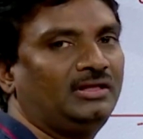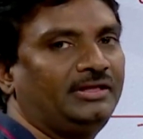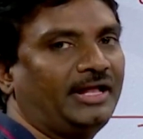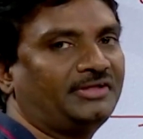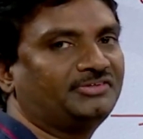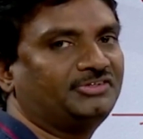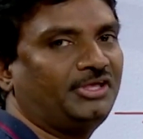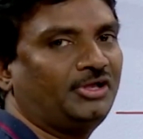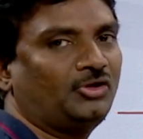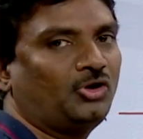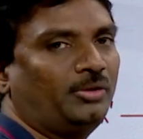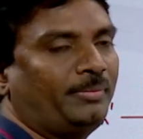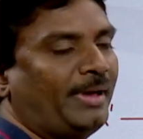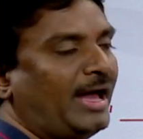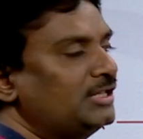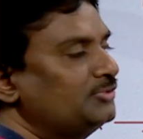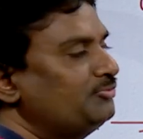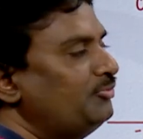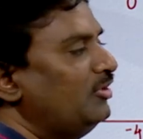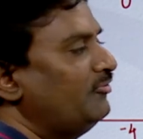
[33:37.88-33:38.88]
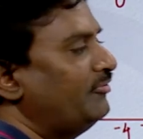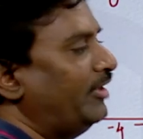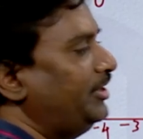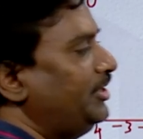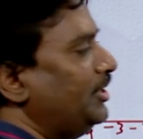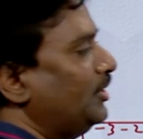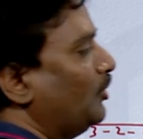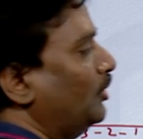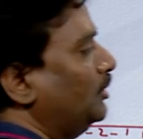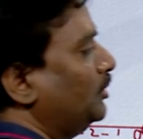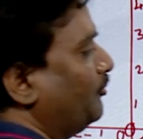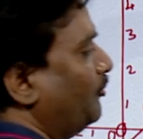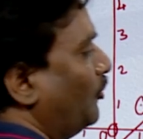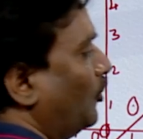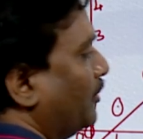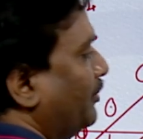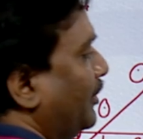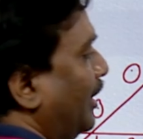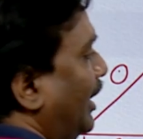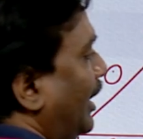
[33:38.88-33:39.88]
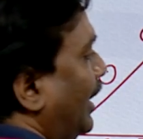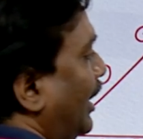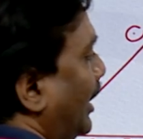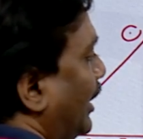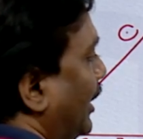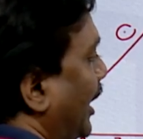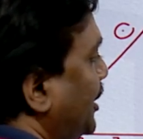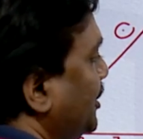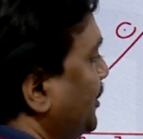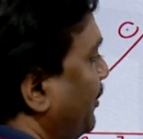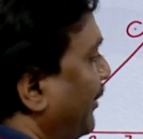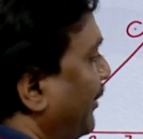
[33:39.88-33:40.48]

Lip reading: X equal to minus 4, y equal to 4. Next,